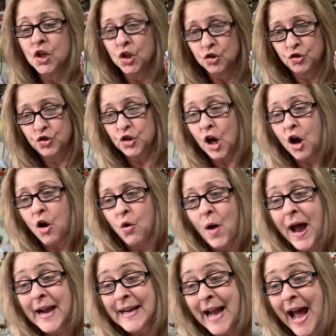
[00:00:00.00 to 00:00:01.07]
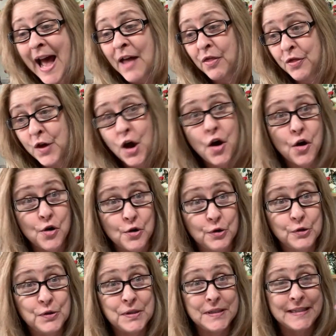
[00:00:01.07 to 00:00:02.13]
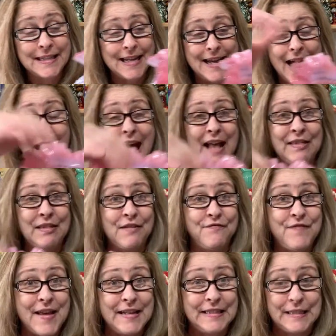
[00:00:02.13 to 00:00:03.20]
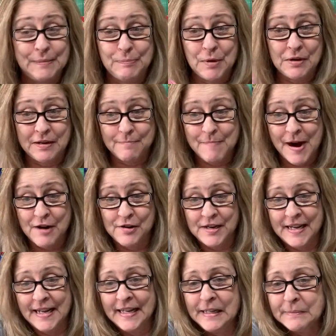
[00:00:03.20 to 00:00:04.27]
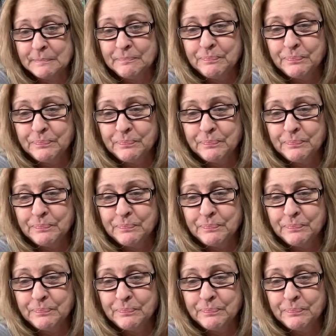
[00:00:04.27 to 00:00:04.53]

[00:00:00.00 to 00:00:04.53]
So I got those on the Facebook market.